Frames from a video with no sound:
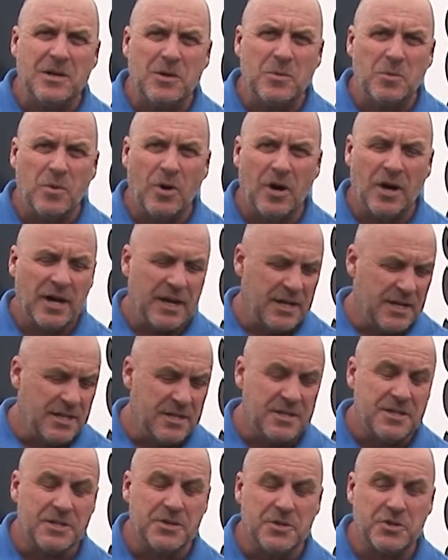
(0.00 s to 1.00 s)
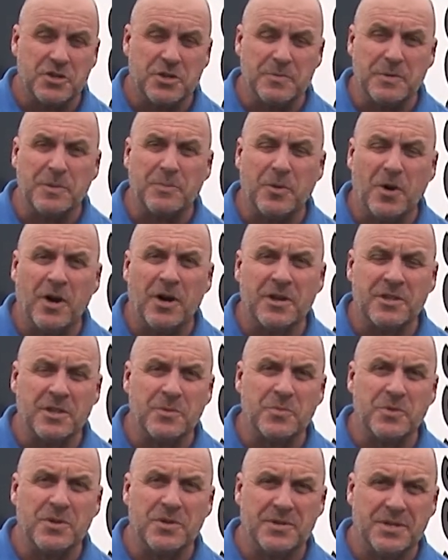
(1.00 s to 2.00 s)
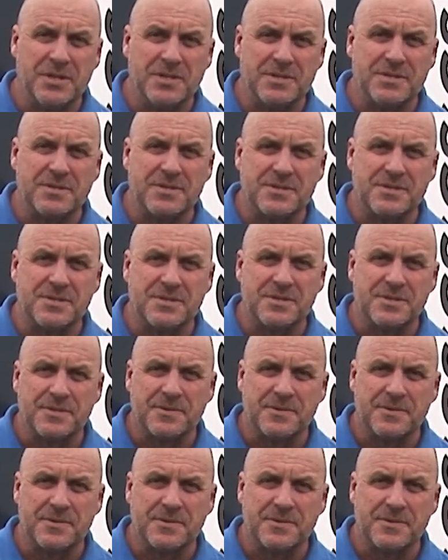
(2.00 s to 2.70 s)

why you should be buying the Bute Discs.